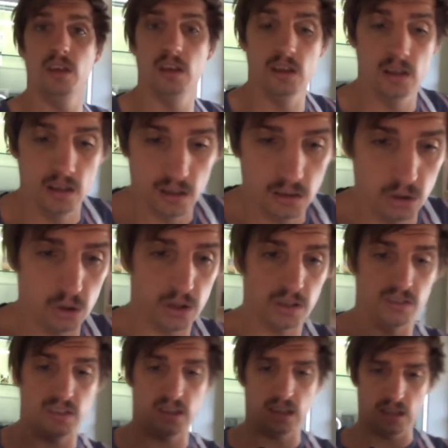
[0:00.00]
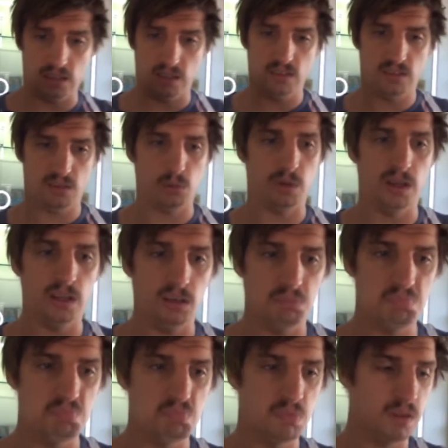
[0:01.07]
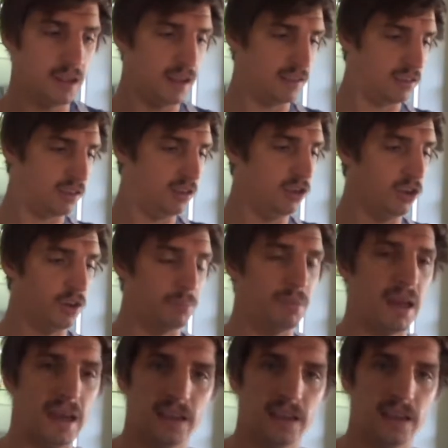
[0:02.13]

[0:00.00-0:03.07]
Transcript: looking to get into it, it's not a bad little